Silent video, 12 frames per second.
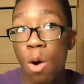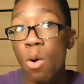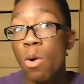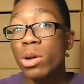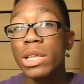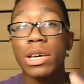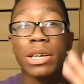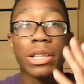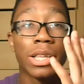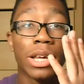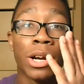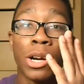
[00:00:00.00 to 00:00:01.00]
or they could
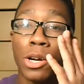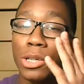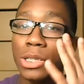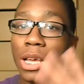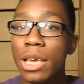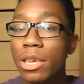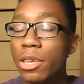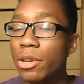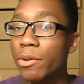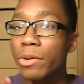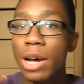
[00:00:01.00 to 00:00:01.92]
have let her take, you know,